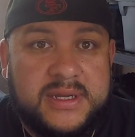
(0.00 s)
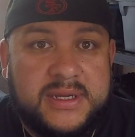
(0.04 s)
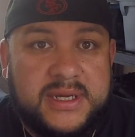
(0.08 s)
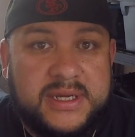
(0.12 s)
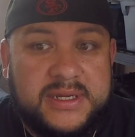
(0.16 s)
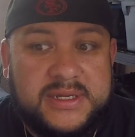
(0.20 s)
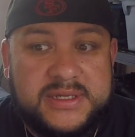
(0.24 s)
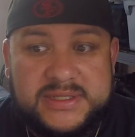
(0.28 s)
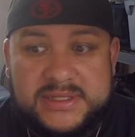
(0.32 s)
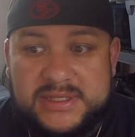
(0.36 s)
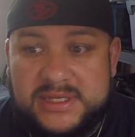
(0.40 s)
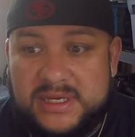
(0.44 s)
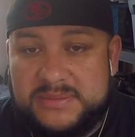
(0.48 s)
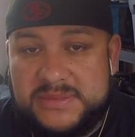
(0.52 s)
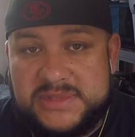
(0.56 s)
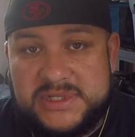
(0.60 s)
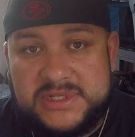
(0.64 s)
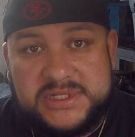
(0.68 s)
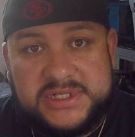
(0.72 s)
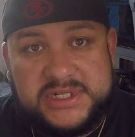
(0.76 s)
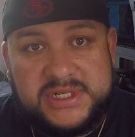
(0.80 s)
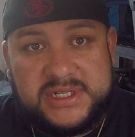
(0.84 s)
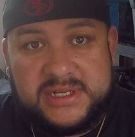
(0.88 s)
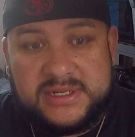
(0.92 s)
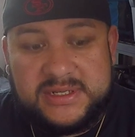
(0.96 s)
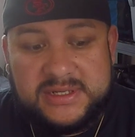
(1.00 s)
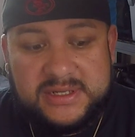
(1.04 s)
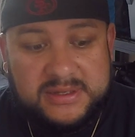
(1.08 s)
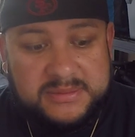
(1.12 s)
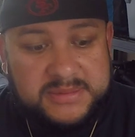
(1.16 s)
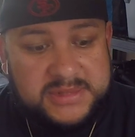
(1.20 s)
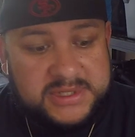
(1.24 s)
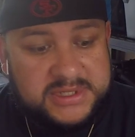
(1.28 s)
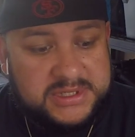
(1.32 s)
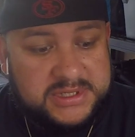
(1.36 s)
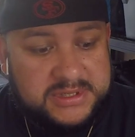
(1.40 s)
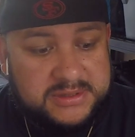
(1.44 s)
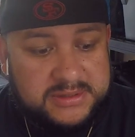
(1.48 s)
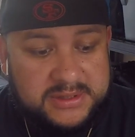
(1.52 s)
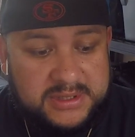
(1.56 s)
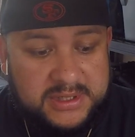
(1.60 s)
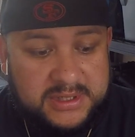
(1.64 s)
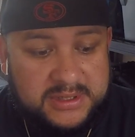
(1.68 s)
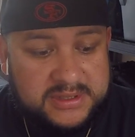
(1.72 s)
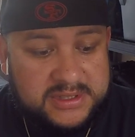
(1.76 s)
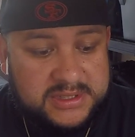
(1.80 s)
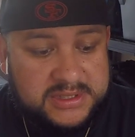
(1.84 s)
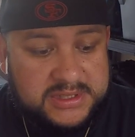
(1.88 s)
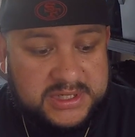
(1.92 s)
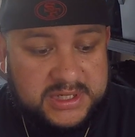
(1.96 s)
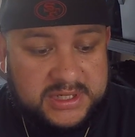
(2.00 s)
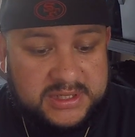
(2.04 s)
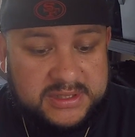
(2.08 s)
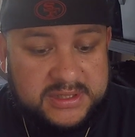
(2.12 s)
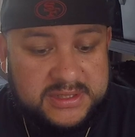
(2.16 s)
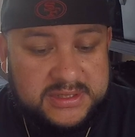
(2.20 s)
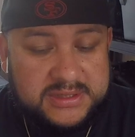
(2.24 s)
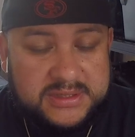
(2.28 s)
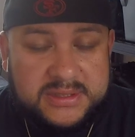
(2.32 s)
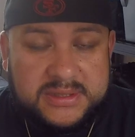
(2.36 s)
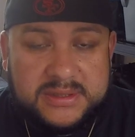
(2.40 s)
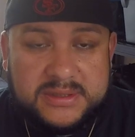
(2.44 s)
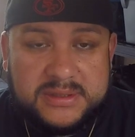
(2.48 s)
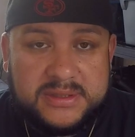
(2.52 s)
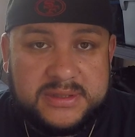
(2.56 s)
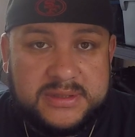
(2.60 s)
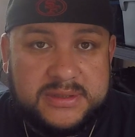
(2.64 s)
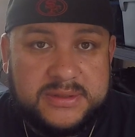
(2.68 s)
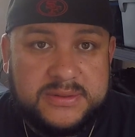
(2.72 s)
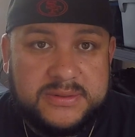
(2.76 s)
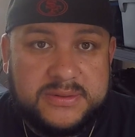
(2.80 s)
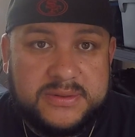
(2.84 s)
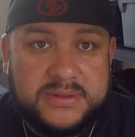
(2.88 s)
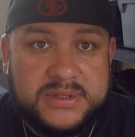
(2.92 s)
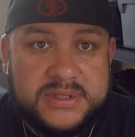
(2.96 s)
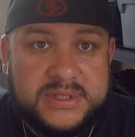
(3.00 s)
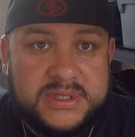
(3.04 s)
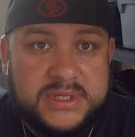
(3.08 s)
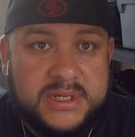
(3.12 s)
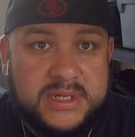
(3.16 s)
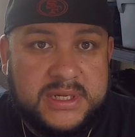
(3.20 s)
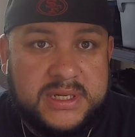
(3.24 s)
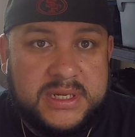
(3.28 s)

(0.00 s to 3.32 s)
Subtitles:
You see, I'm just jigging. I'm just jigging these lures.